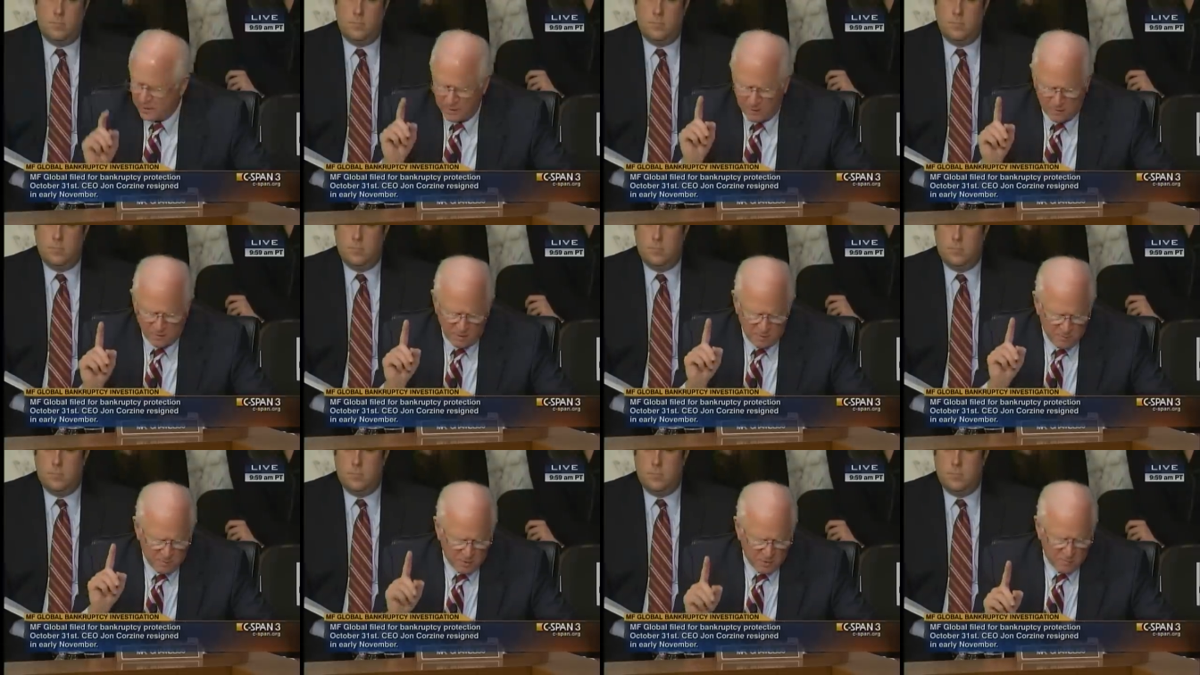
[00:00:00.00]
I know
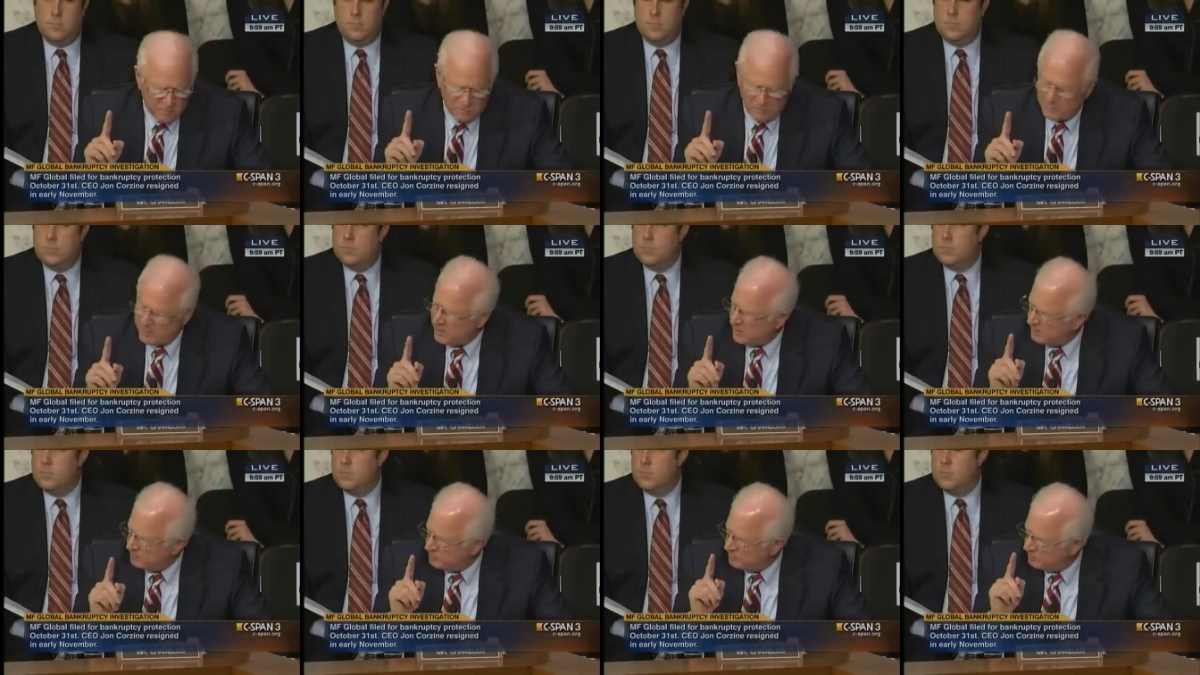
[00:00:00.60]
I'm over
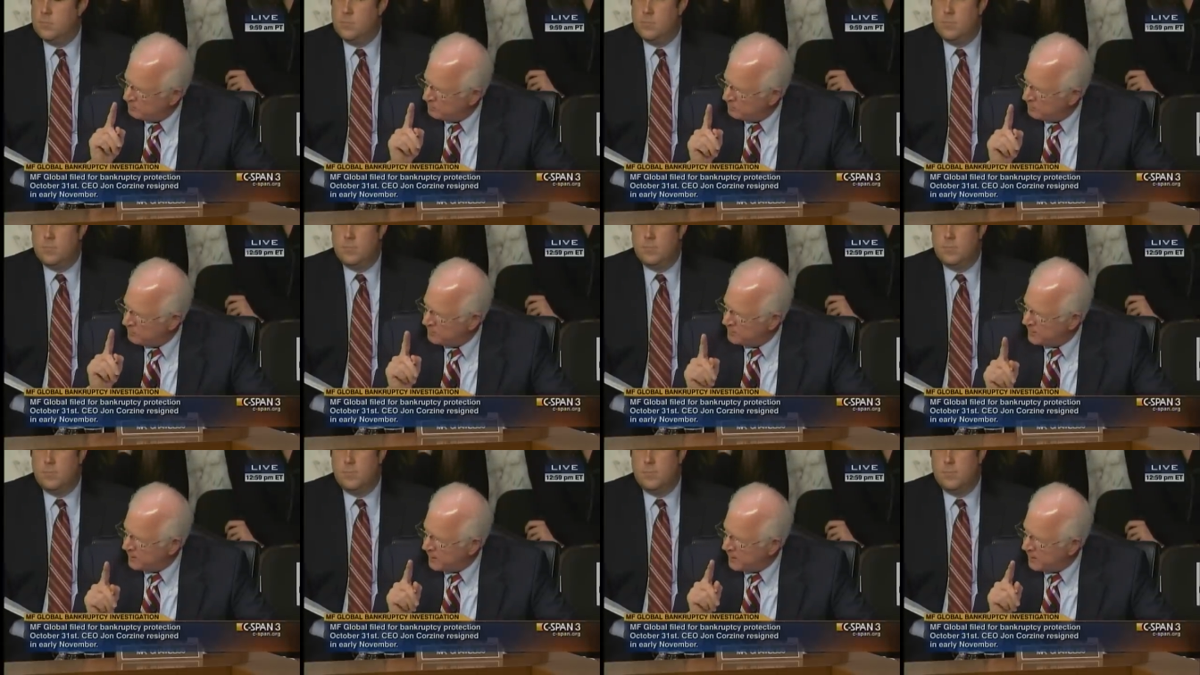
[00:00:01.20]
my
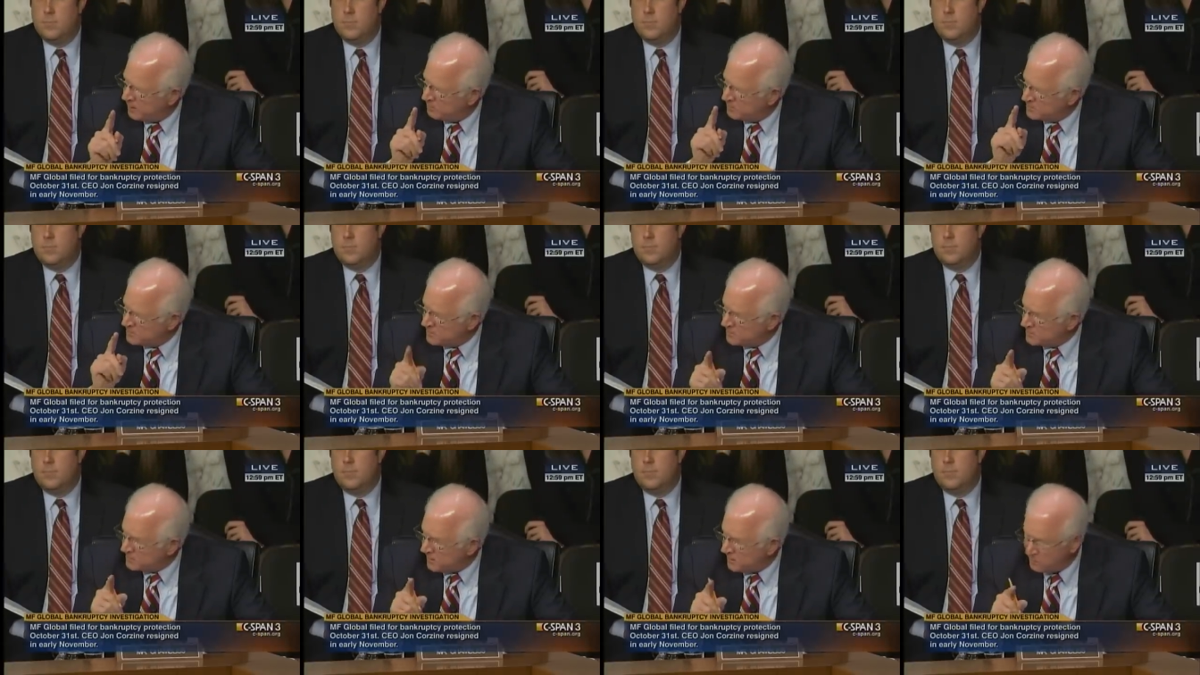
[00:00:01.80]
time, but
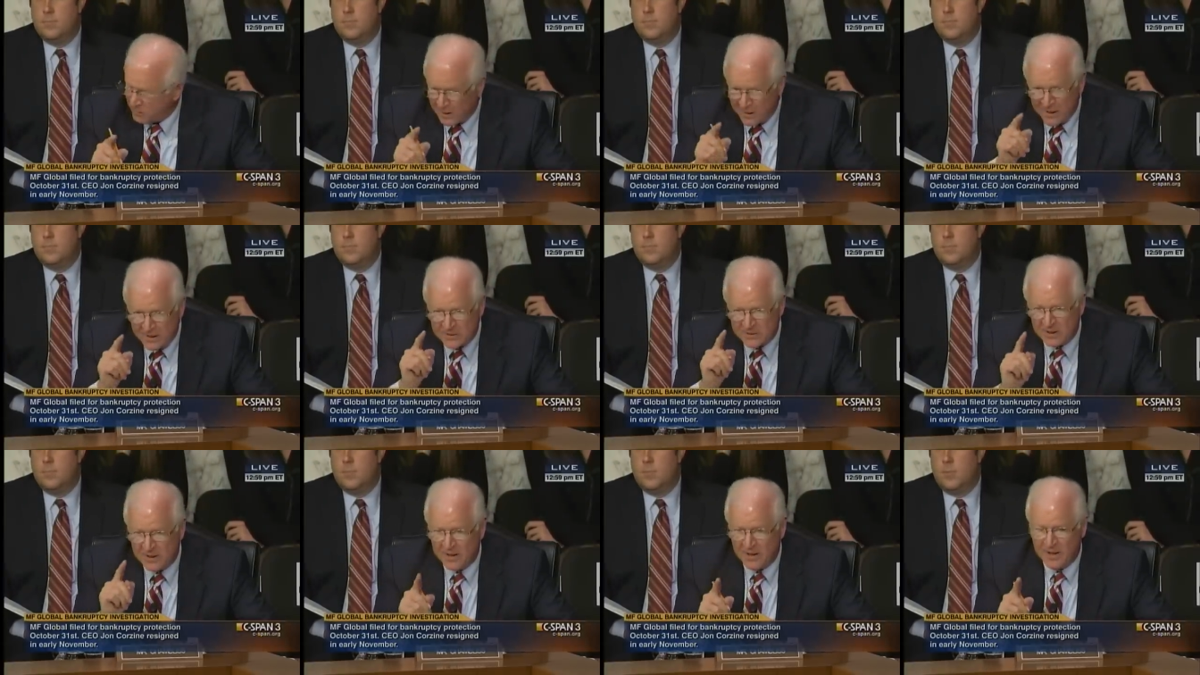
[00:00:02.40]
since I'm
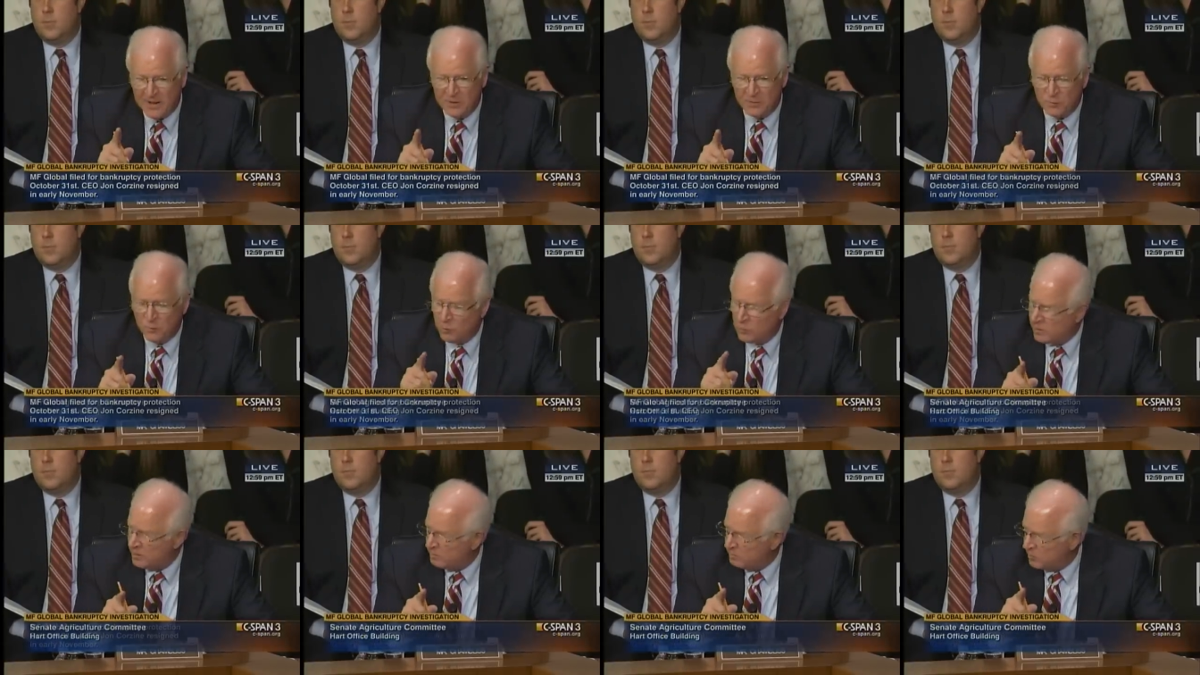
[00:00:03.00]
last, can I ask
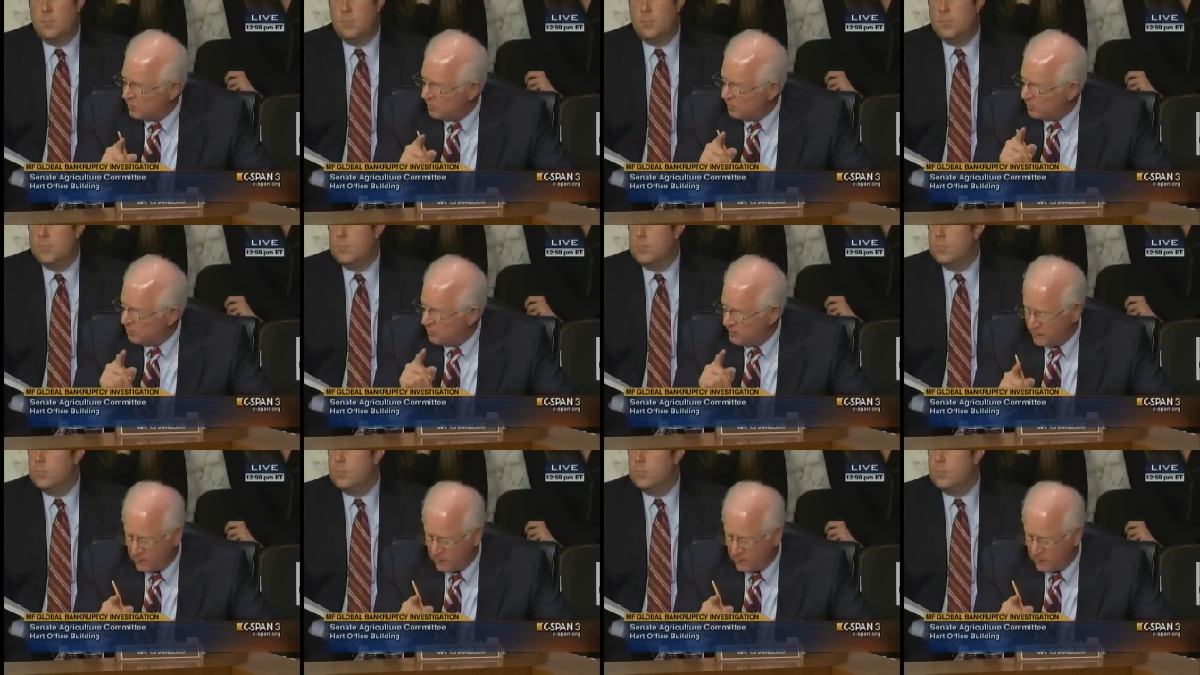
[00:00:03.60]
one more